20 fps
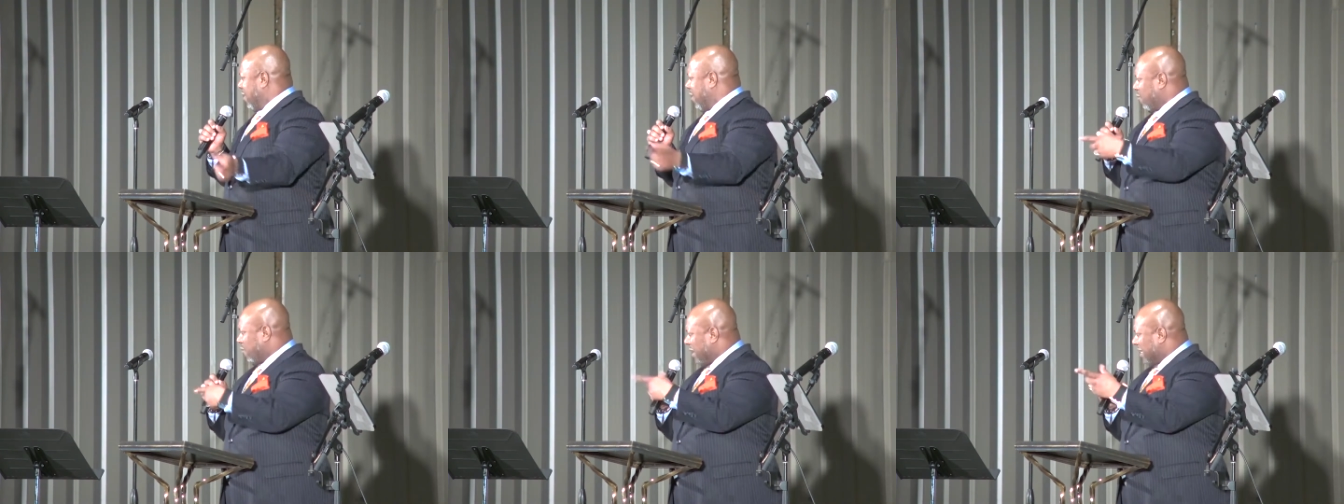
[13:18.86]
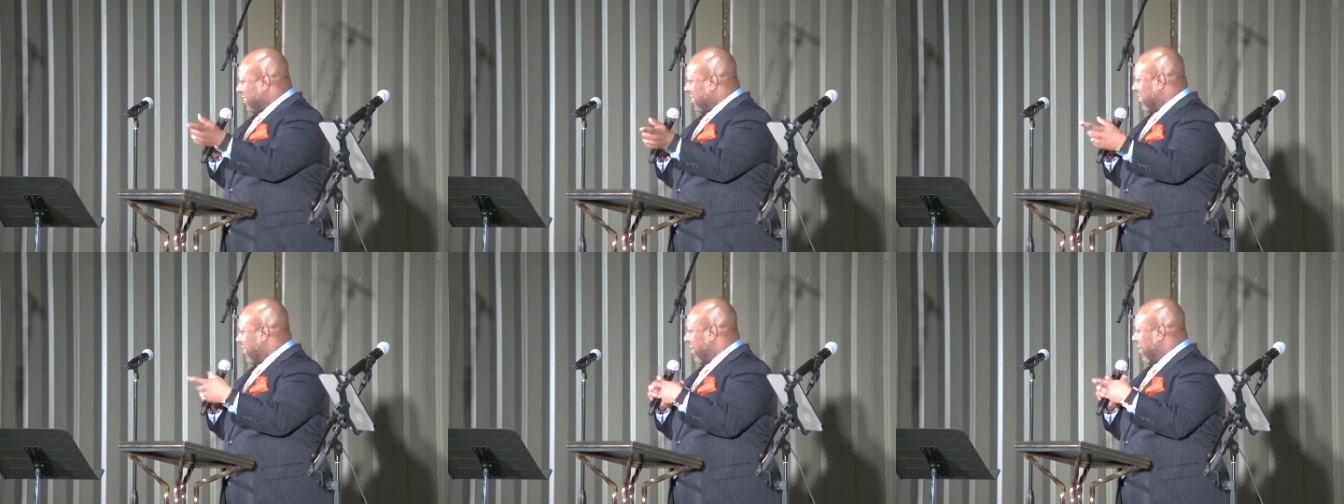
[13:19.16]
where
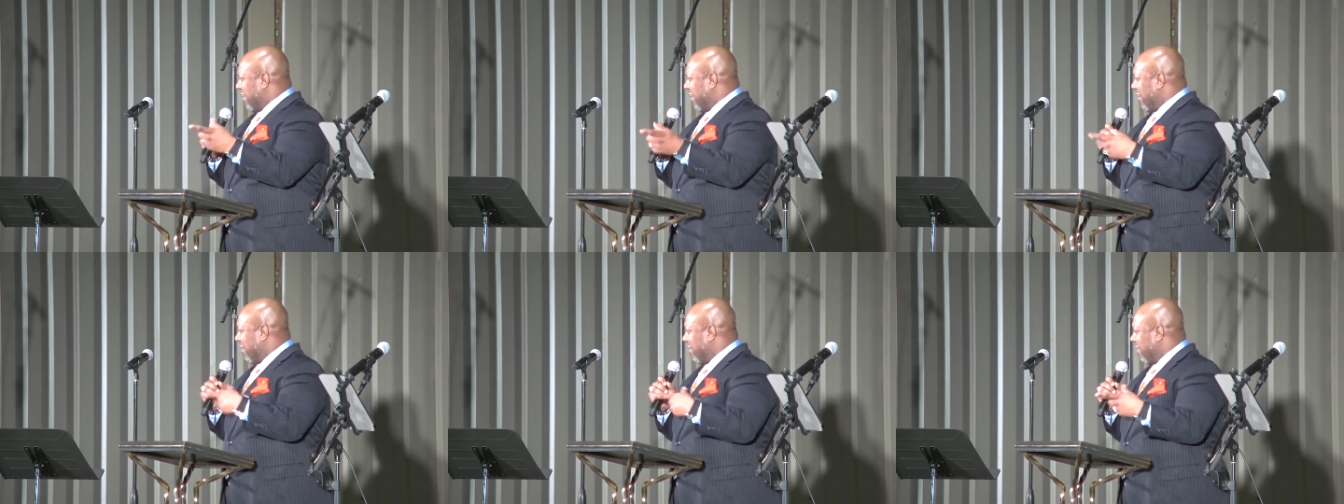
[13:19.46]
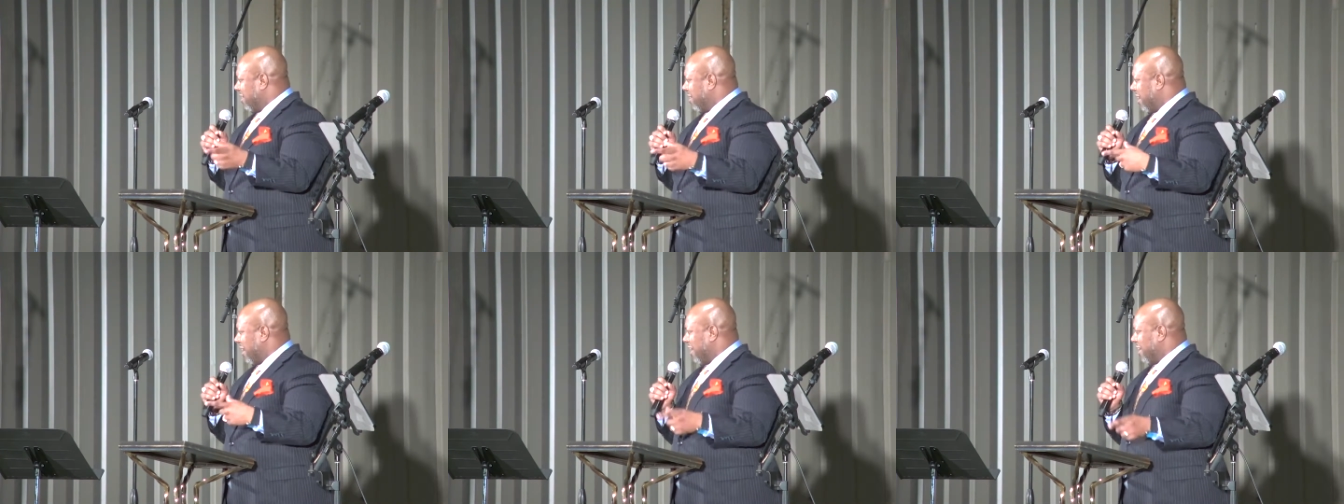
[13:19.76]
Wesley
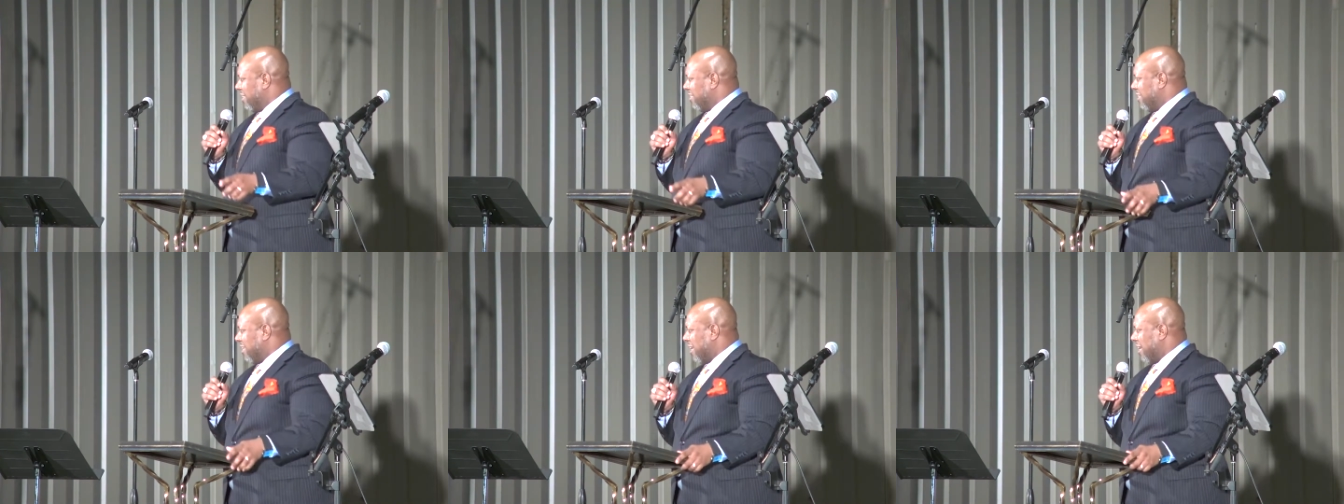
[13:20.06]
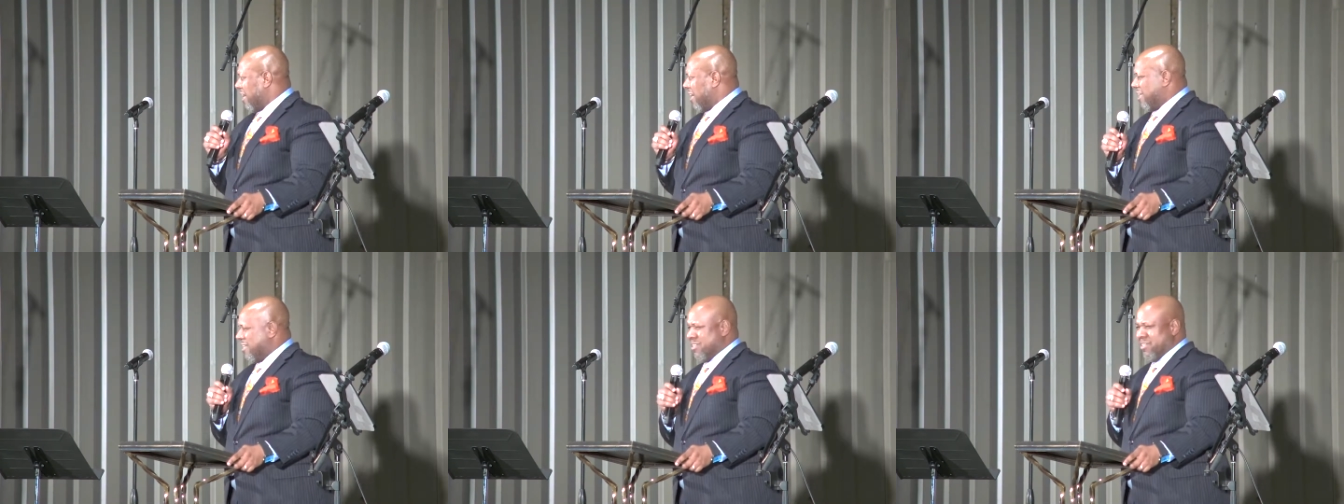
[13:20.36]
lay his
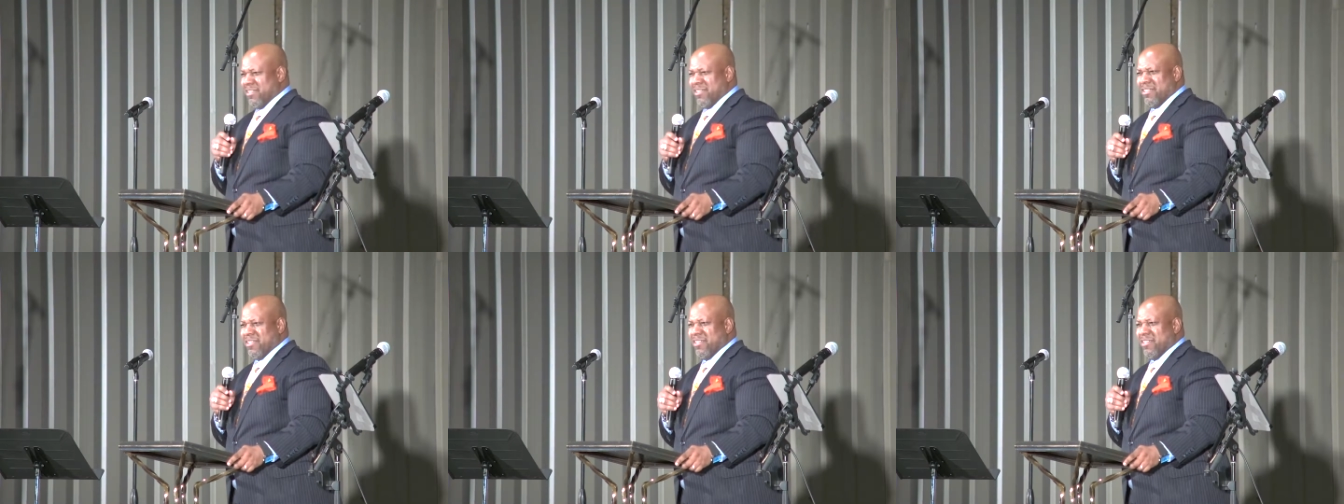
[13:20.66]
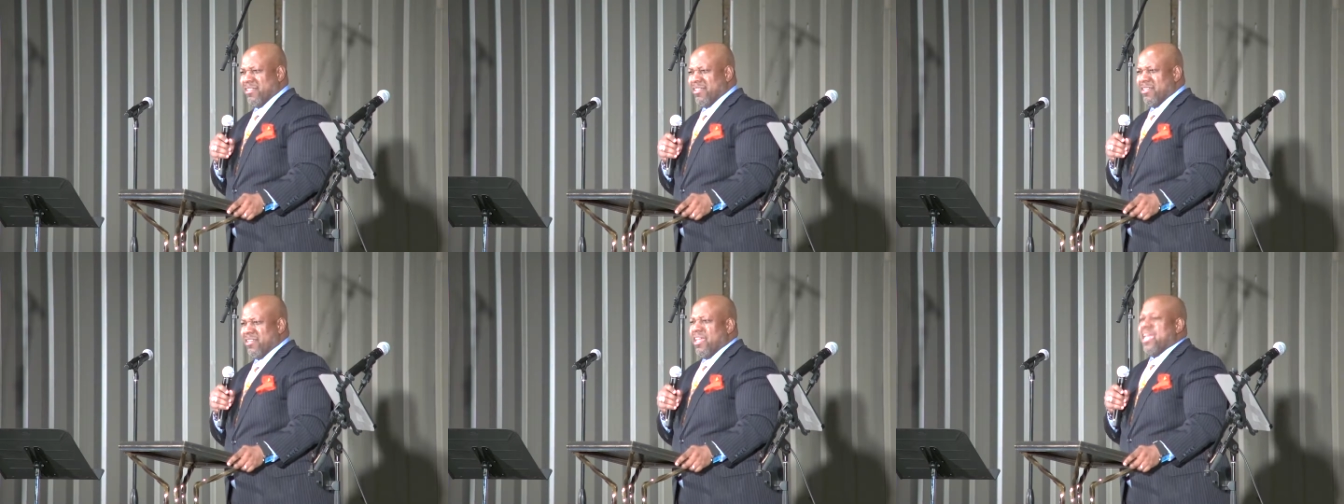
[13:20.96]
head.
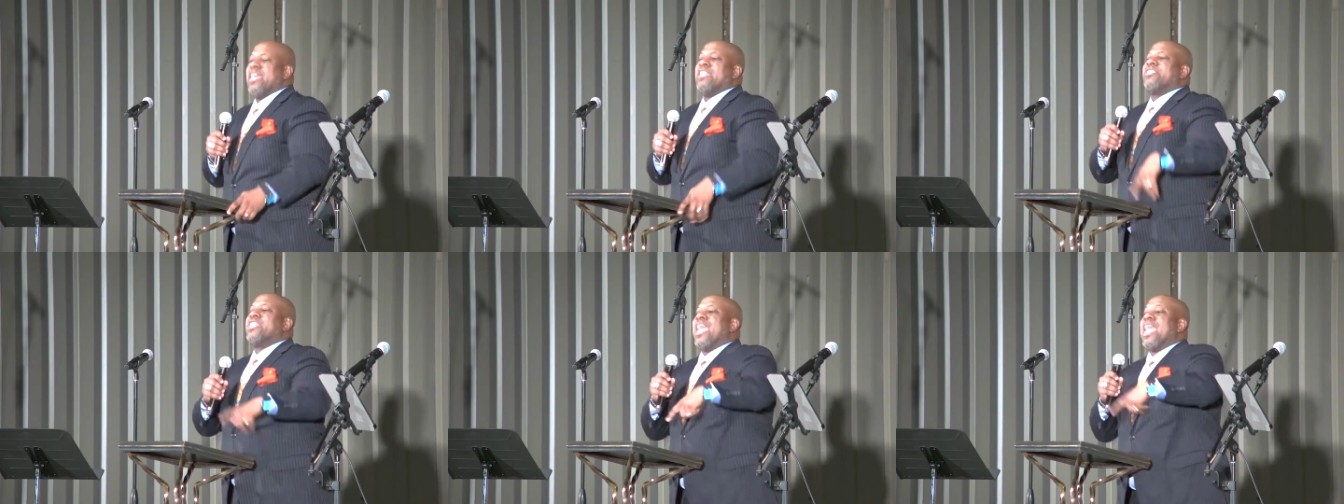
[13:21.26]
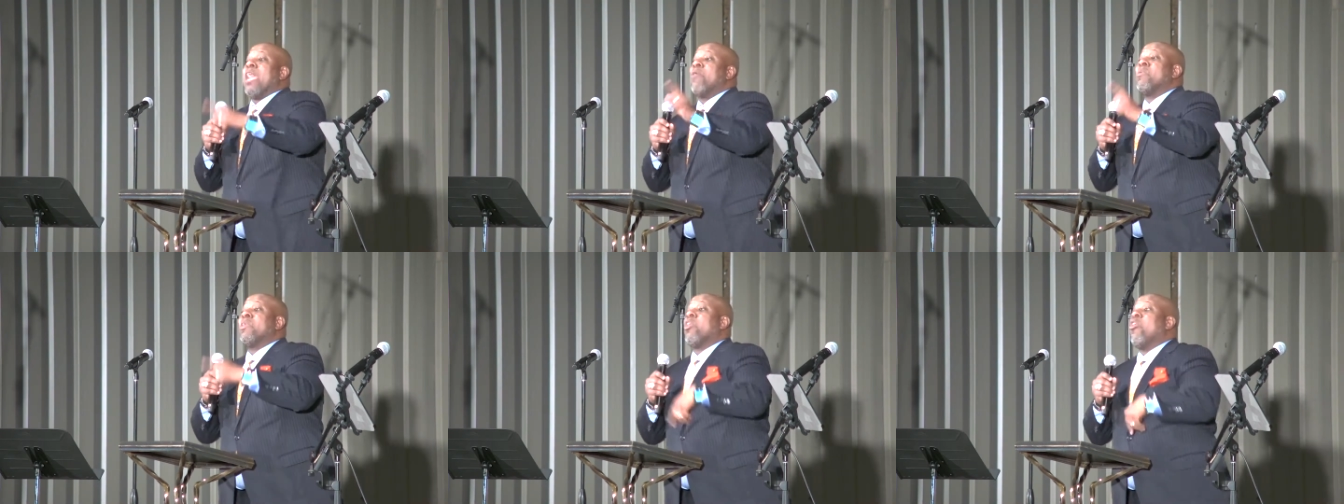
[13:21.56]
And
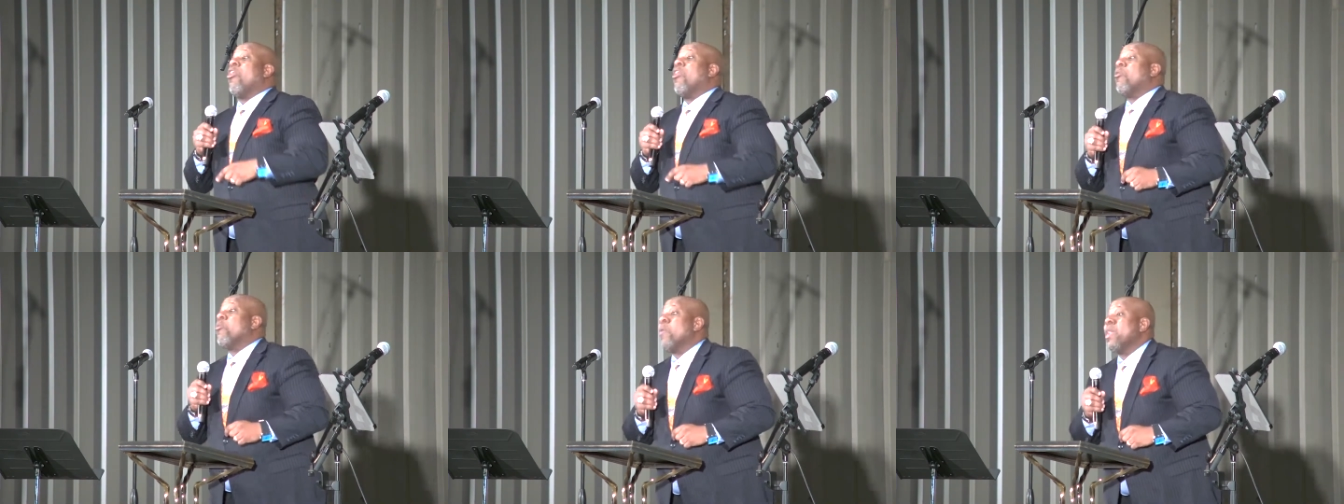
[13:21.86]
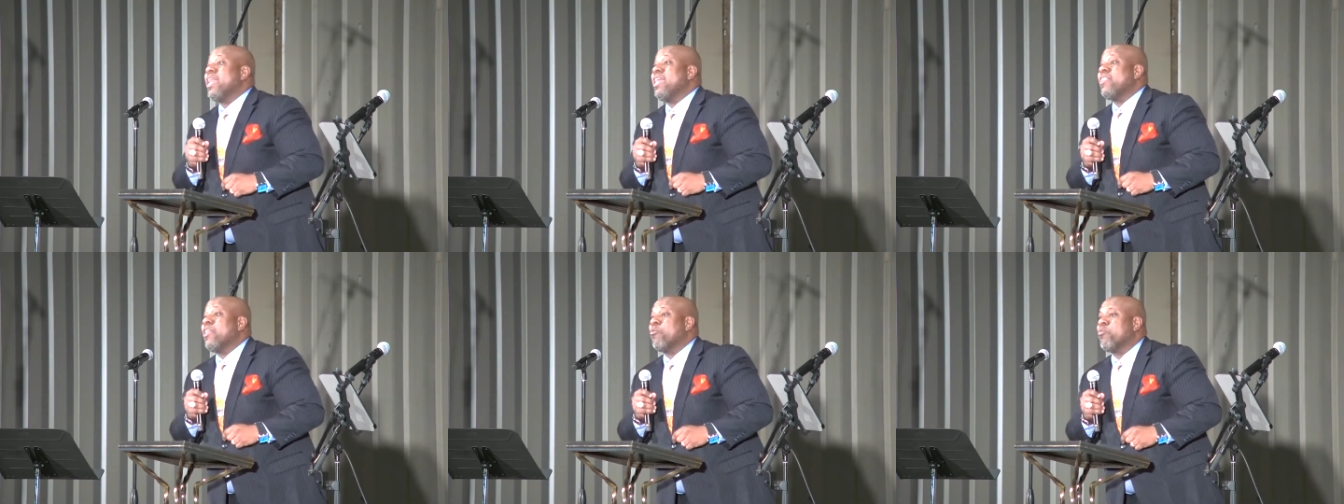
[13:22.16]
J. Edwin Orr
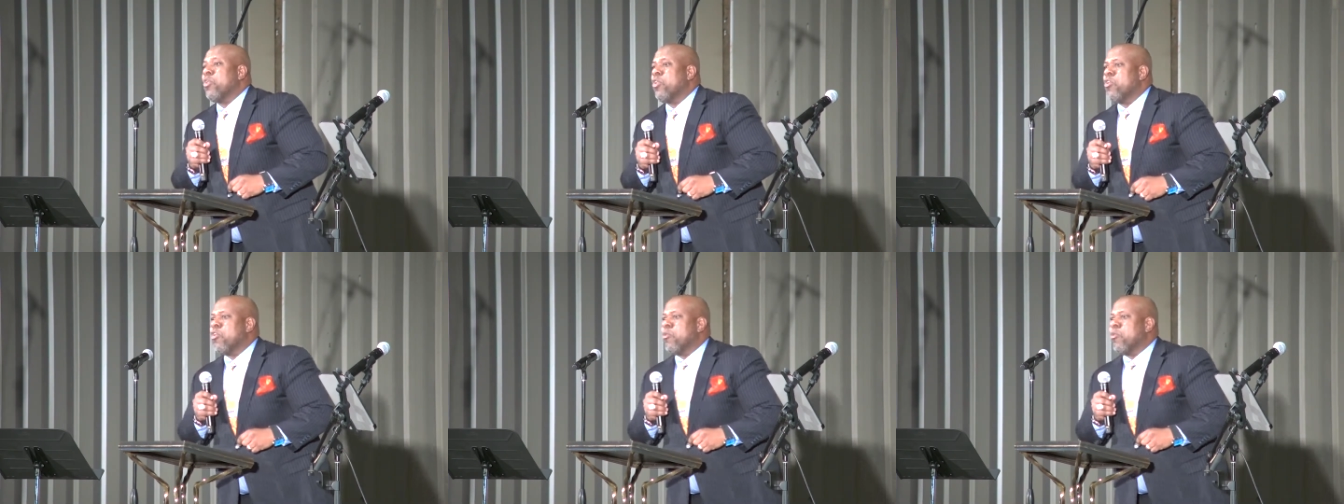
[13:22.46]
went in the